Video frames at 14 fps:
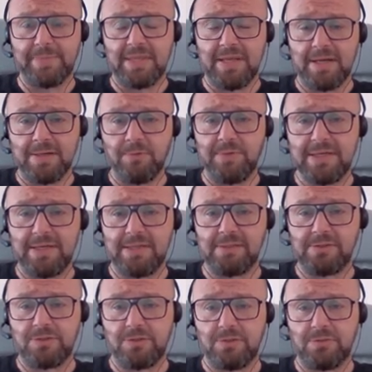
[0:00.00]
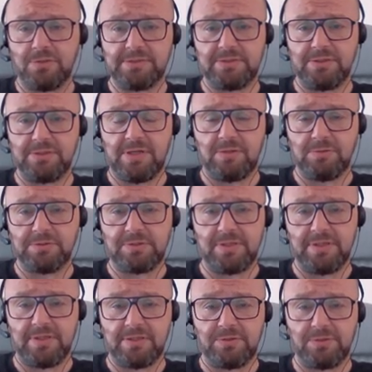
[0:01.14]
A quick intro. I will try
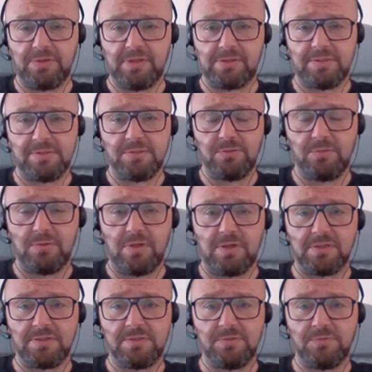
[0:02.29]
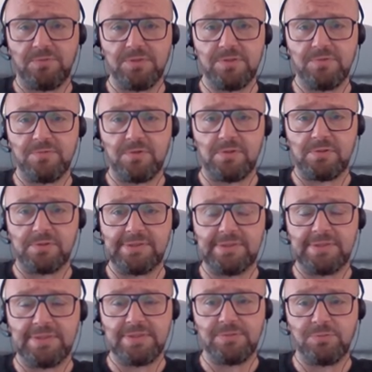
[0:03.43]
not to get this too long. So first of all,
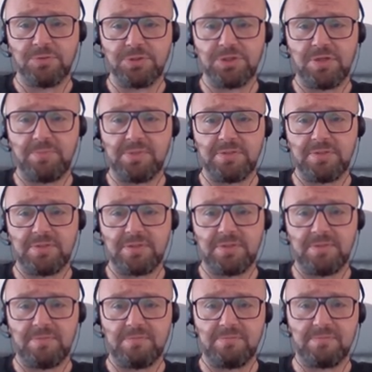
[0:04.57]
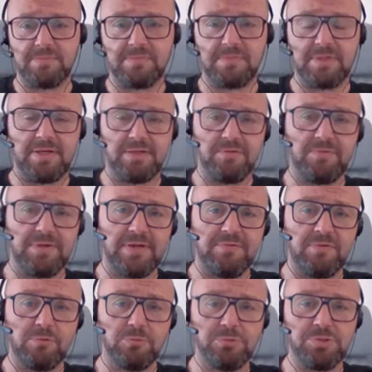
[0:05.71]
this workshop is kind of an
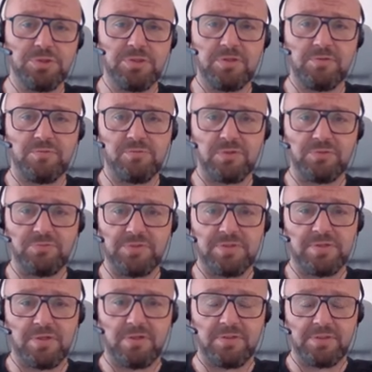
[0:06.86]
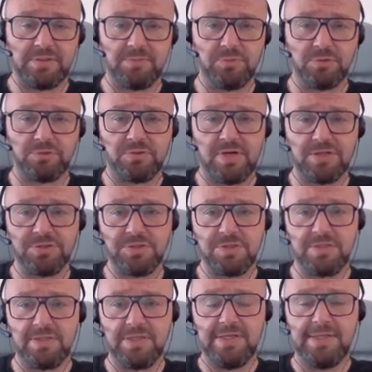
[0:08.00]
evolution of what we saw in the book Traction.